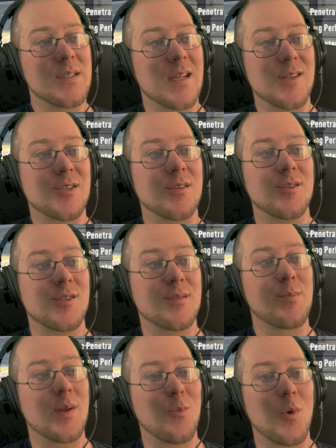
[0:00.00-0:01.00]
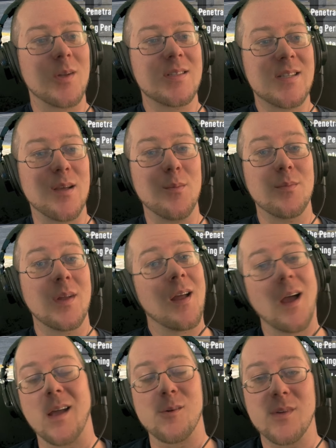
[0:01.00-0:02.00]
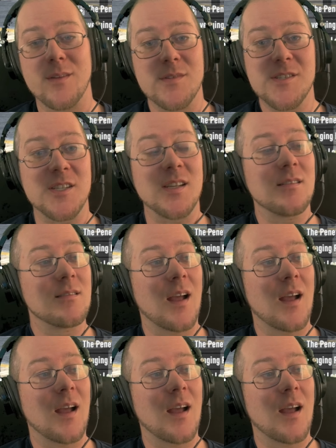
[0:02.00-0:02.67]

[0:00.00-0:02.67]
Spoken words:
That should have just been one tip. I don't give a shit.